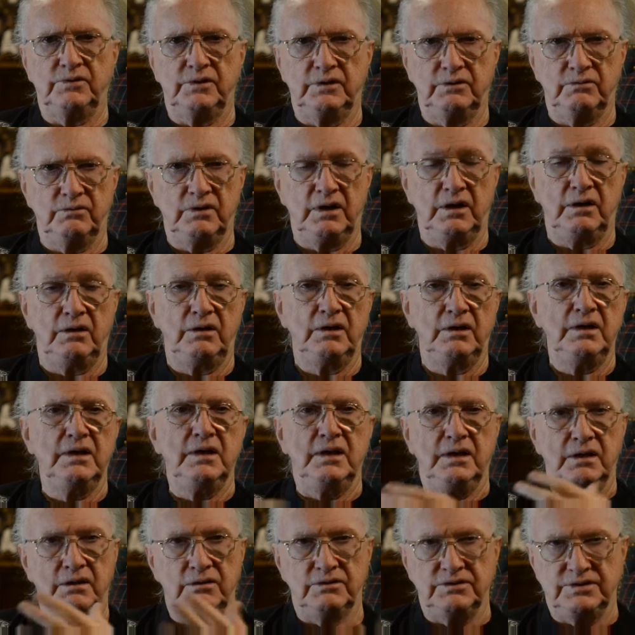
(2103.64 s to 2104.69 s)
very well.
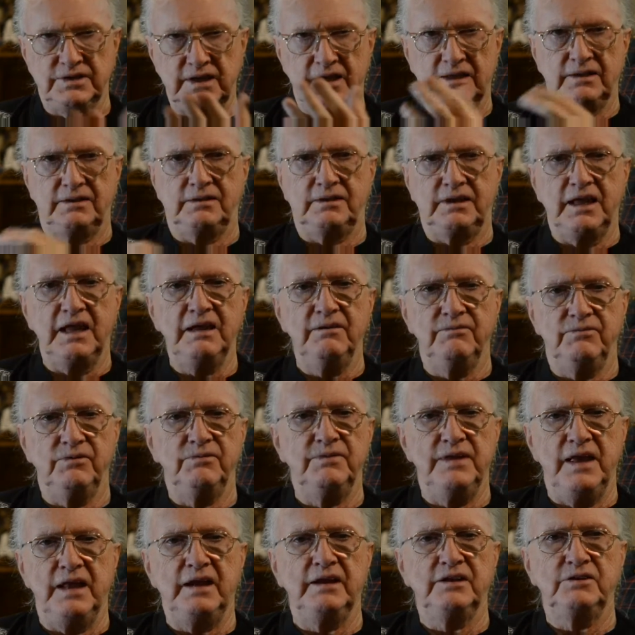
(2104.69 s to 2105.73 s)
And that came from
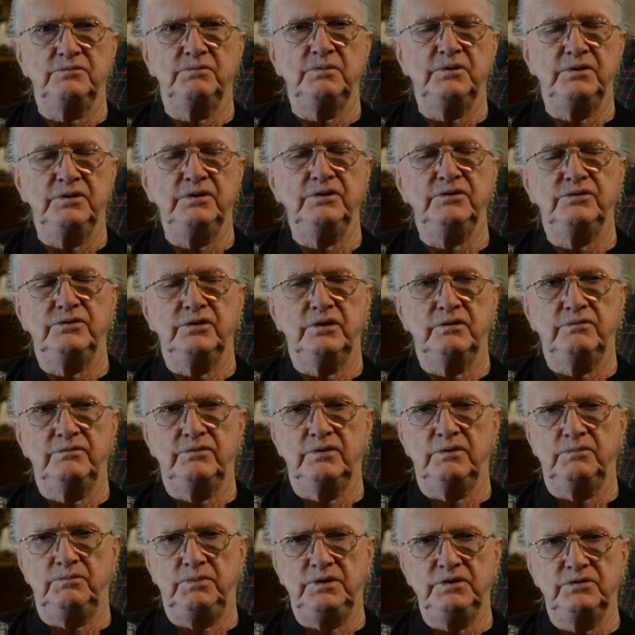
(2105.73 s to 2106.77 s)
that experience of
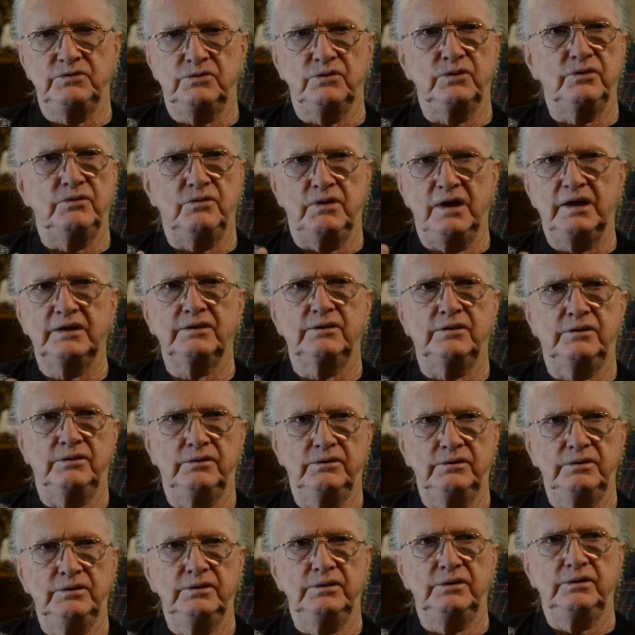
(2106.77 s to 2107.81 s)
a Peace Corps director.
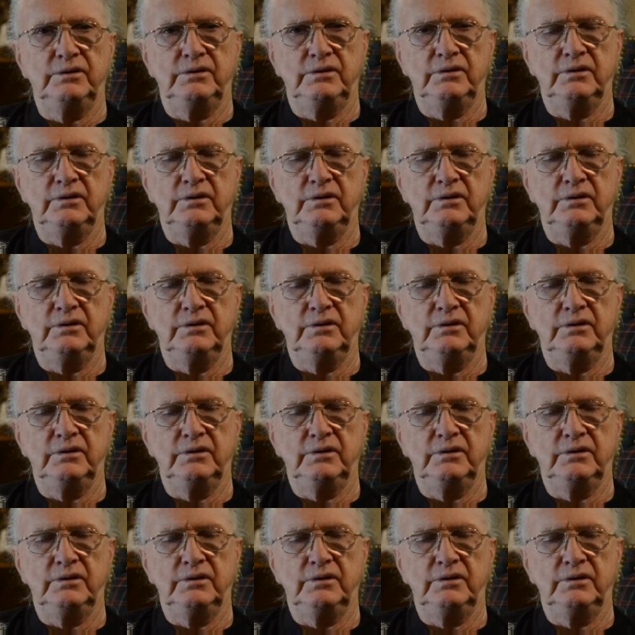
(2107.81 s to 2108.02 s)
Yeah.